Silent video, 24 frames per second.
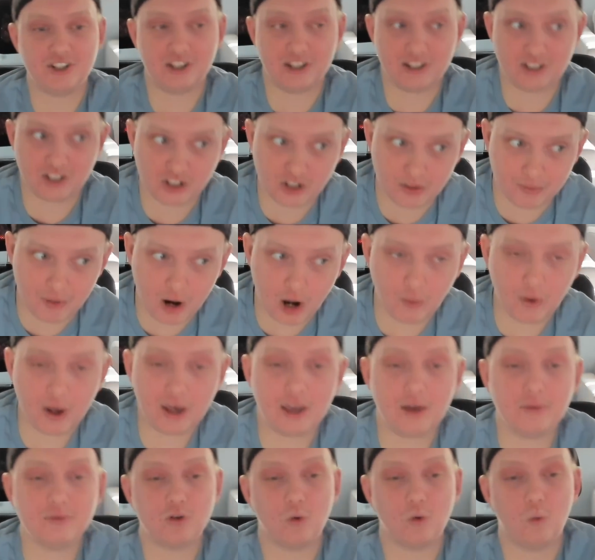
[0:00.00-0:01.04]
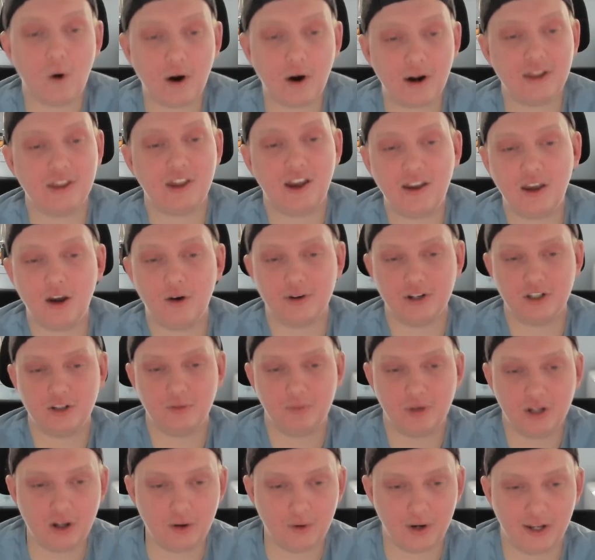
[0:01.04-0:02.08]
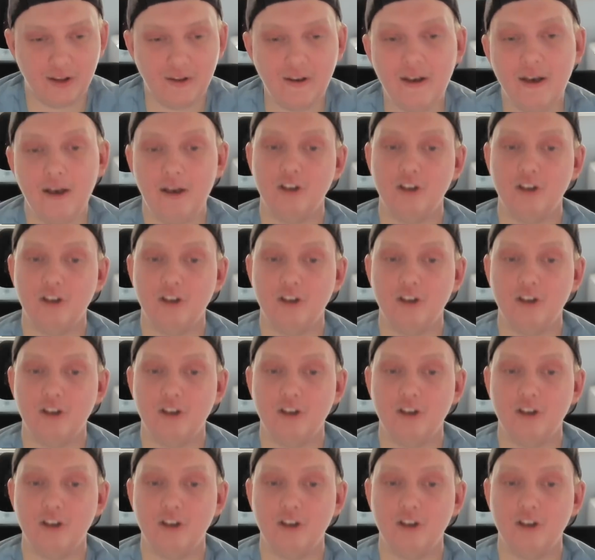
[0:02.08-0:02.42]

Is it Jamal Williams? What are they going to be doing?